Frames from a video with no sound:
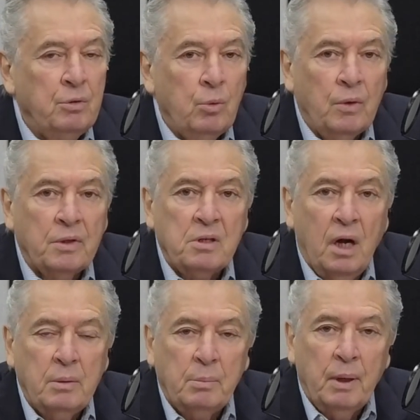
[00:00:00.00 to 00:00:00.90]
to you all the
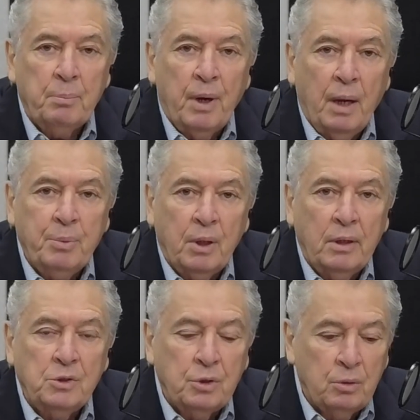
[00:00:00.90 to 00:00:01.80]
time about
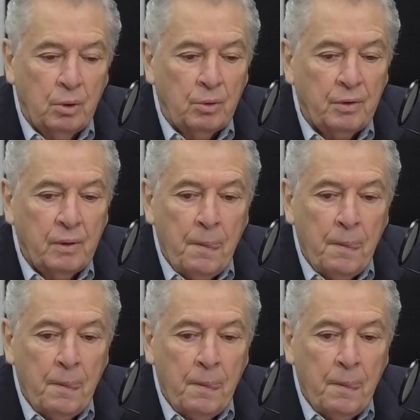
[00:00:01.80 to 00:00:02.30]
population growth.